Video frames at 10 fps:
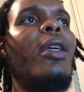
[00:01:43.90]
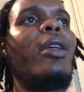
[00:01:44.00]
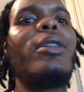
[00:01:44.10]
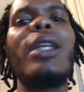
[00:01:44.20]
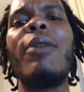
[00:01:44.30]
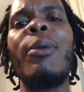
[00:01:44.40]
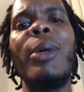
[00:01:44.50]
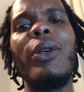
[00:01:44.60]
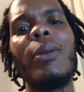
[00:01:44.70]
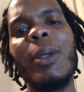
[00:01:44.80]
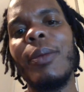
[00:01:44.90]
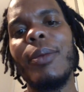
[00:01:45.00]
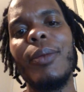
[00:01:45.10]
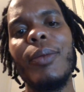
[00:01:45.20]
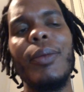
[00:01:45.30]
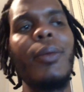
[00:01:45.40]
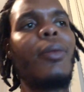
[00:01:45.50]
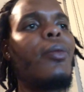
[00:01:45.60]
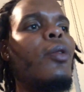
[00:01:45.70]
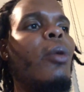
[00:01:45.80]
Chadwick Boseman,
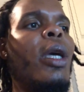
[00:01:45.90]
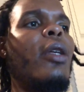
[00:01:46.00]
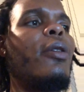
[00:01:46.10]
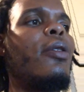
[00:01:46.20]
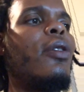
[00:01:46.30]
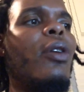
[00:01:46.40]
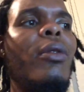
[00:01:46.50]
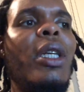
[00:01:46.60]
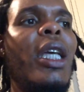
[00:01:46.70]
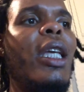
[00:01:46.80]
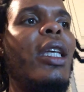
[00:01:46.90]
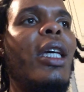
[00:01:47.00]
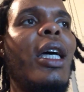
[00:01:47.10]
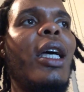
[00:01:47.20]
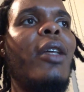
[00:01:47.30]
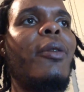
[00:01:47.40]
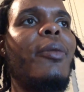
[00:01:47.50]
right? So the day he died